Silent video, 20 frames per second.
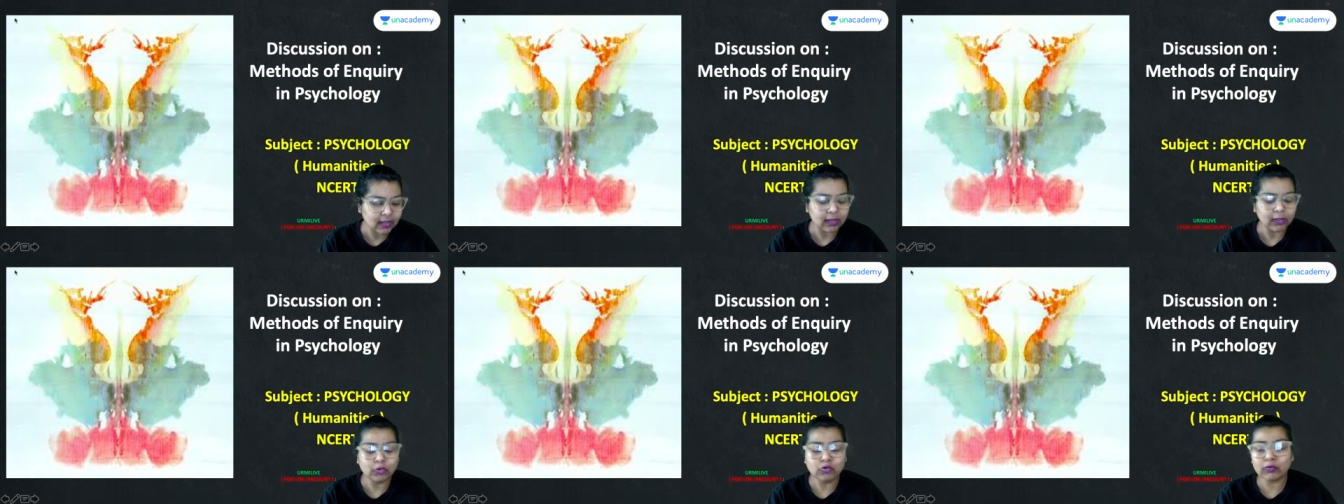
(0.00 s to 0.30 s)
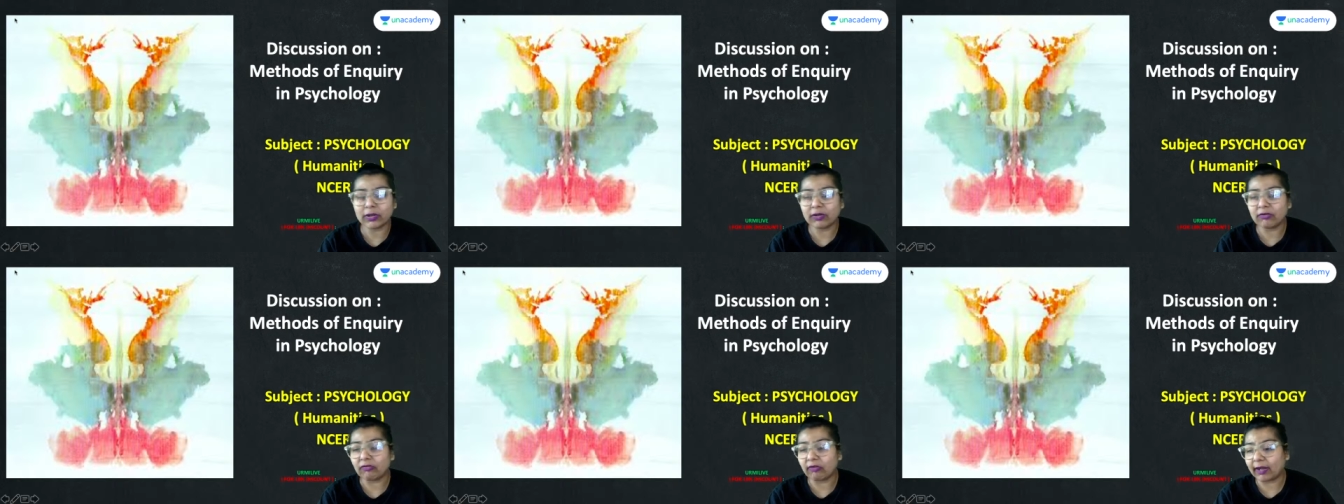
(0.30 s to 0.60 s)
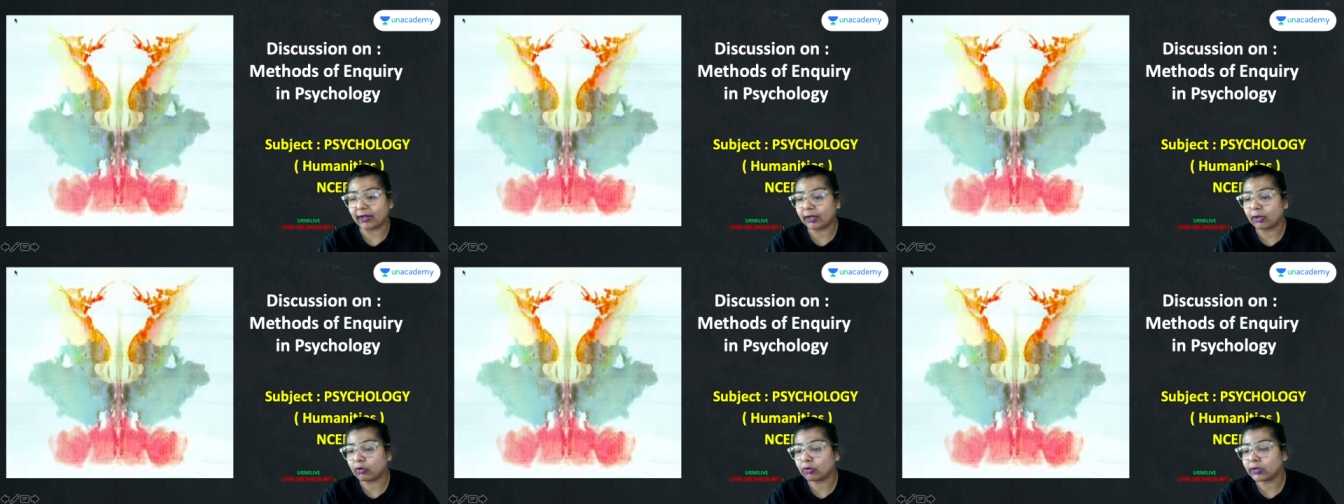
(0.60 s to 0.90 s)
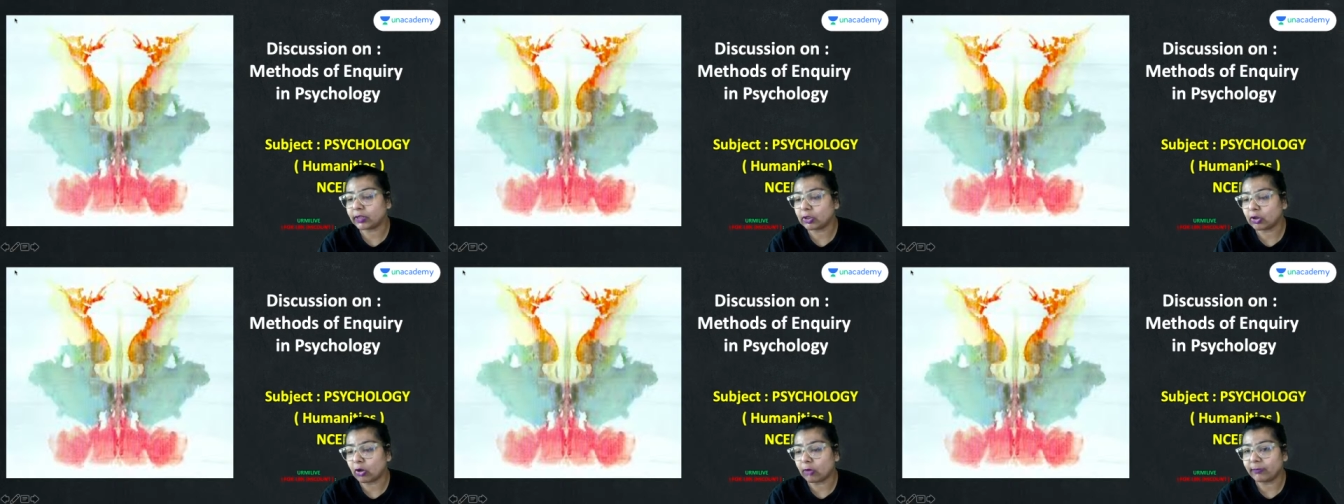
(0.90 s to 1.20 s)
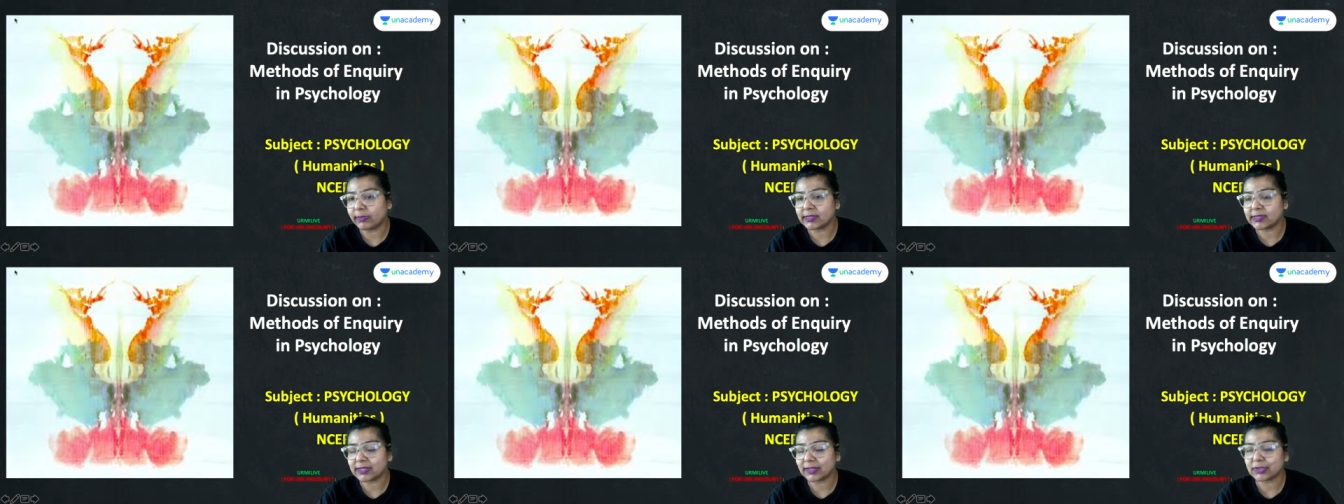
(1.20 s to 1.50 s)
you can write it on the
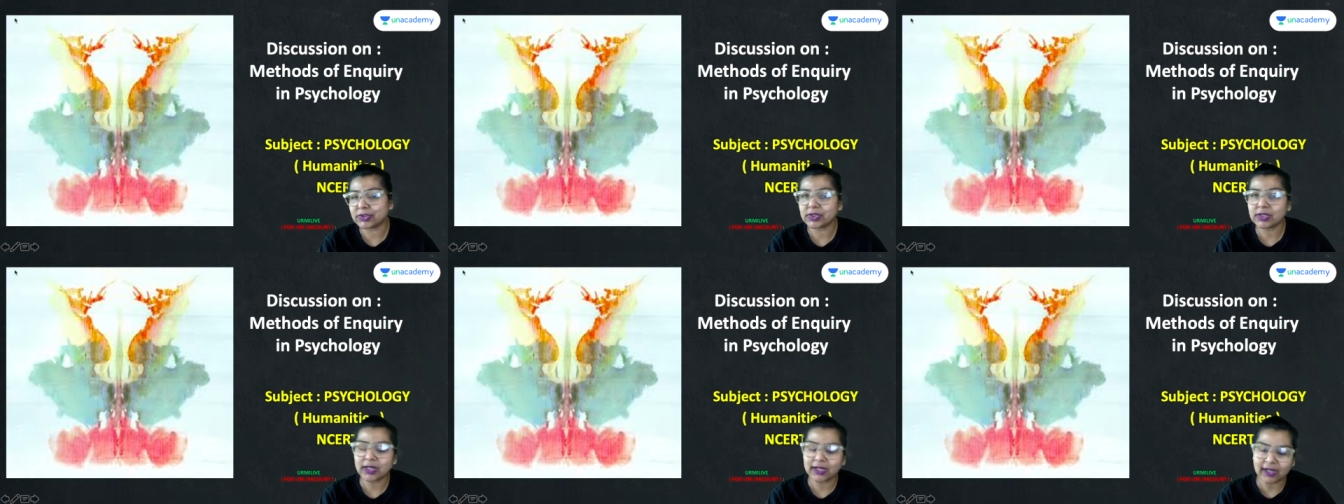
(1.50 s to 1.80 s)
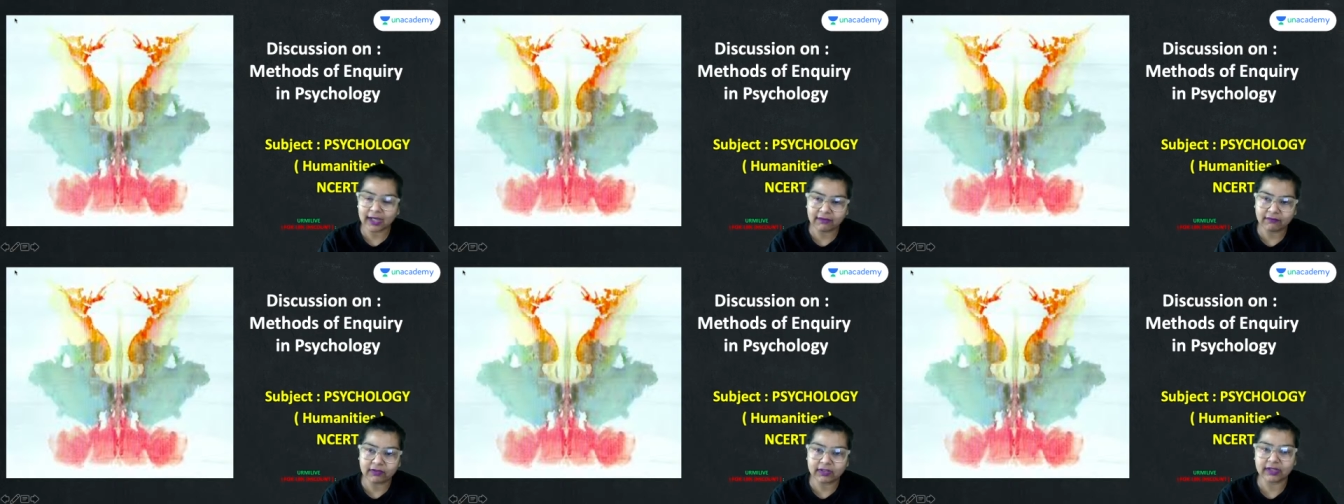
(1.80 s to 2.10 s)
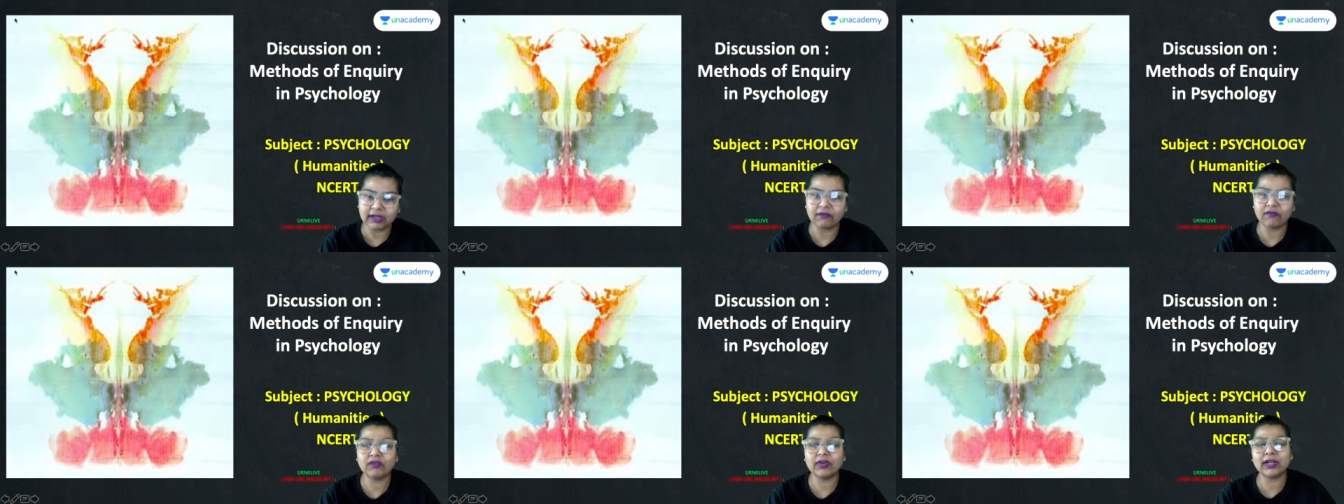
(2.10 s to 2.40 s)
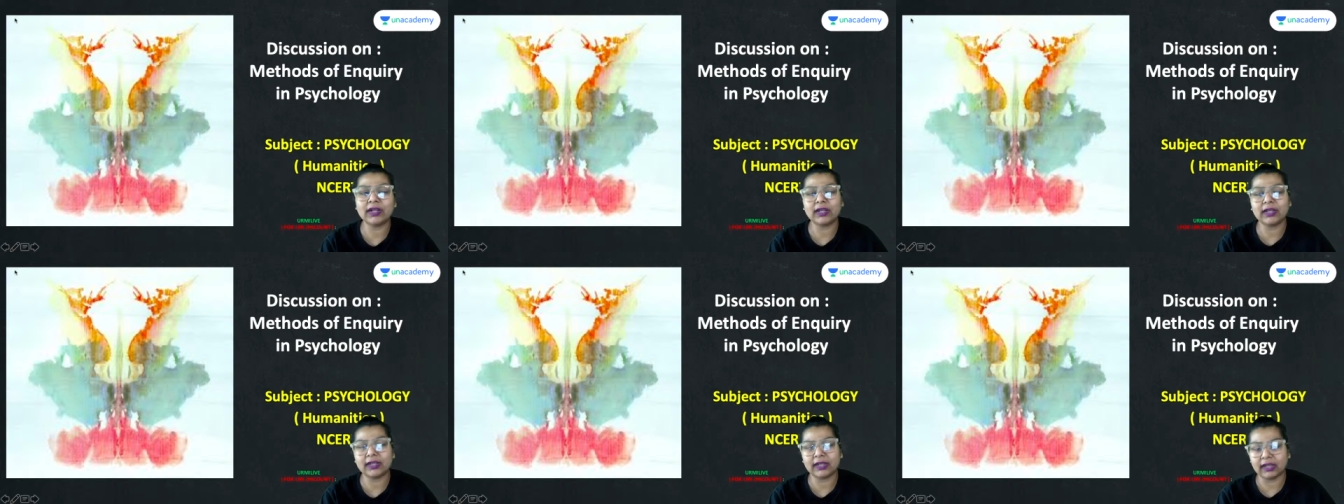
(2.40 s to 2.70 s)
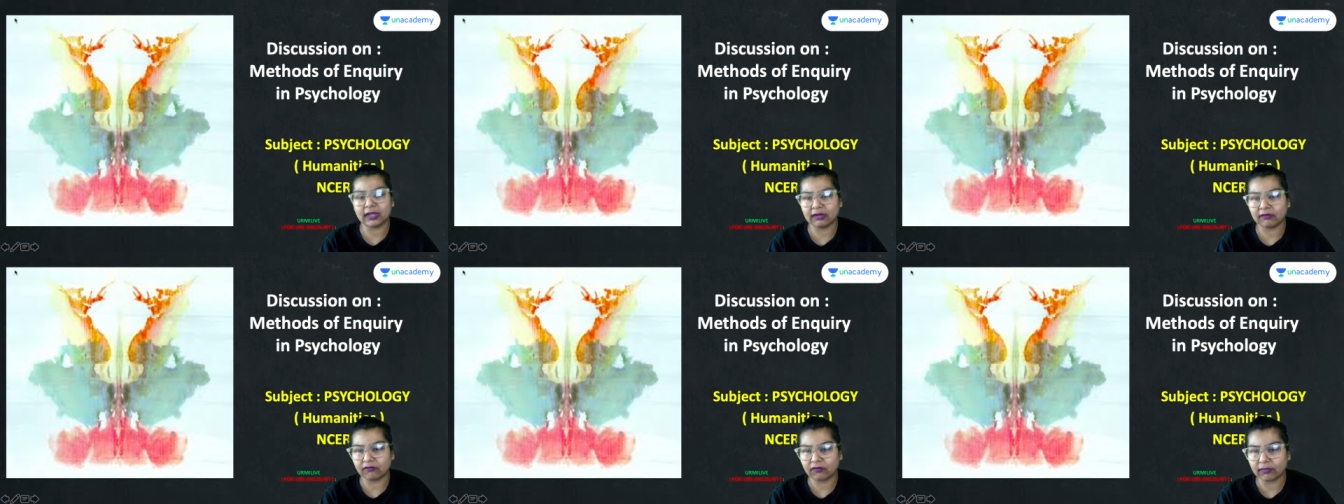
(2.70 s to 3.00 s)
comment section, and I will definitely
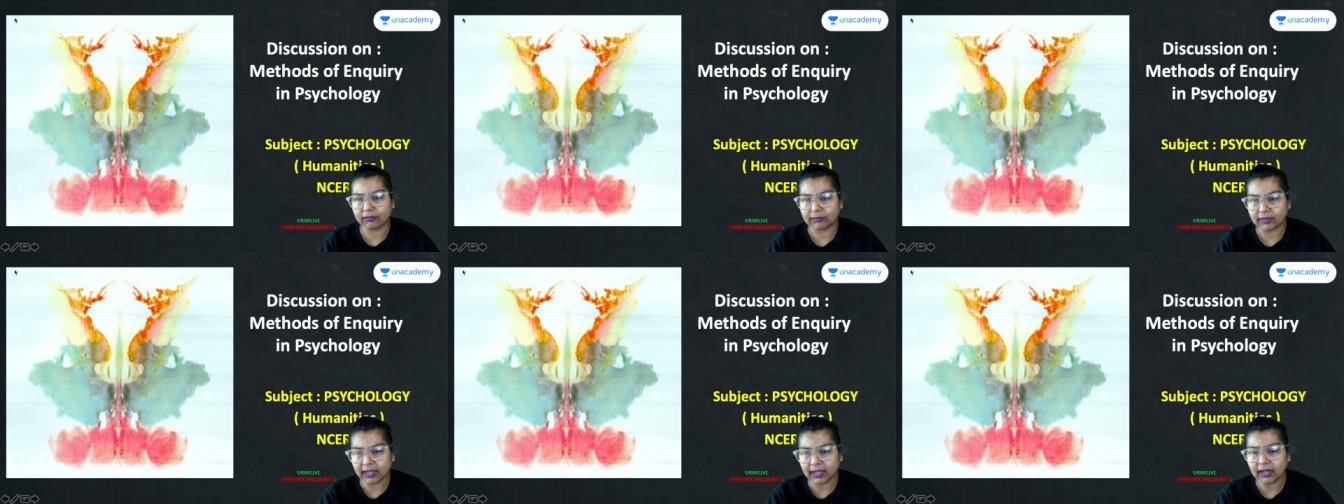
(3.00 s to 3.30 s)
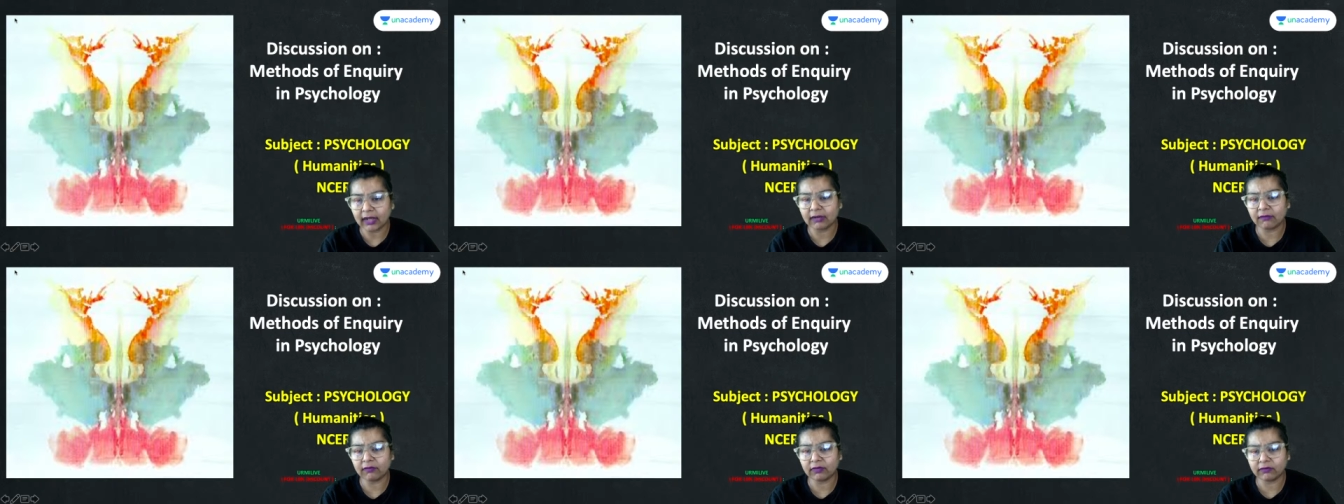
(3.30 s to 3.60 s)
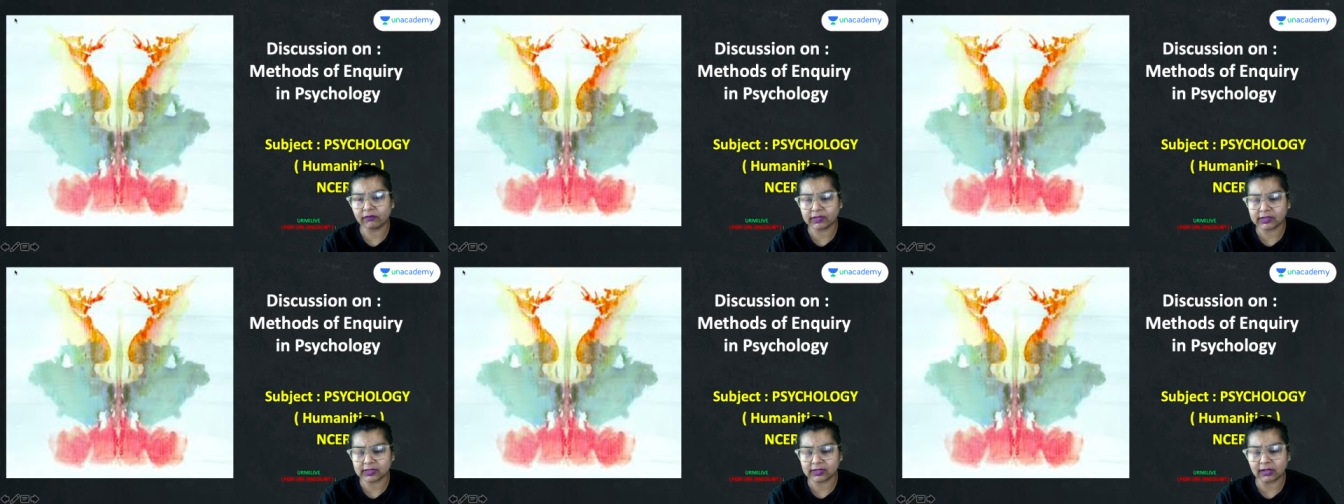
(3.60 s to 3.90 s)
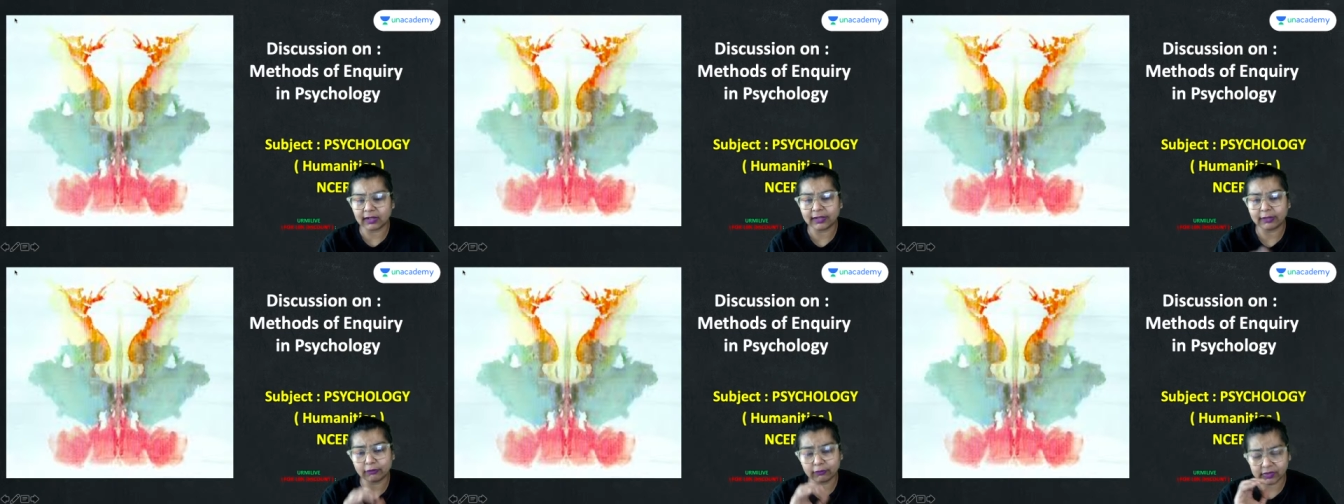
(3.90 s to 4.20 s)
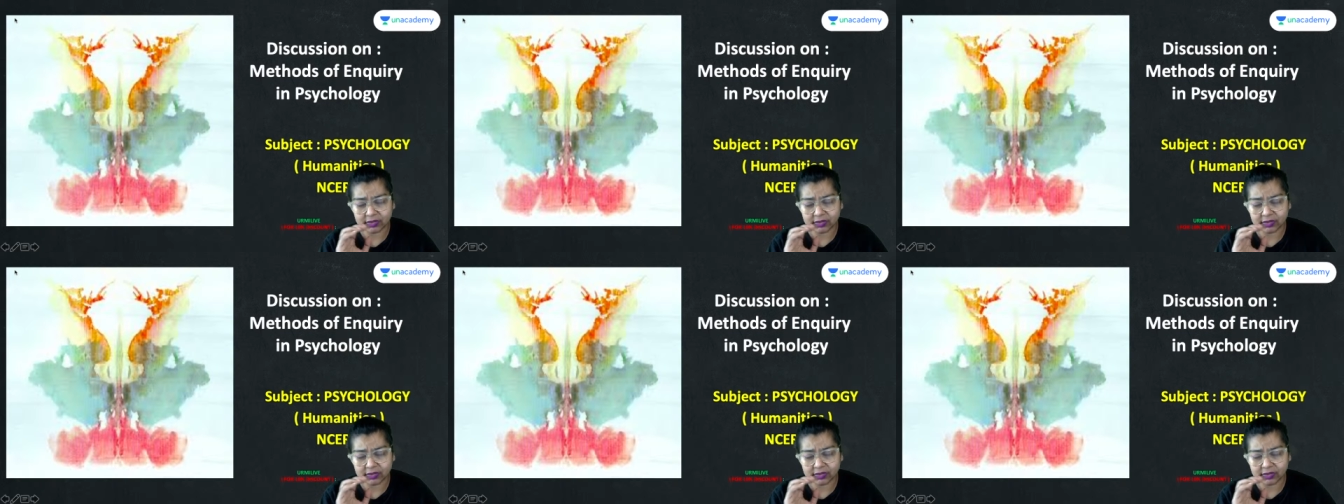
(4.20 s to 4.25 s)
take it from there, and we will start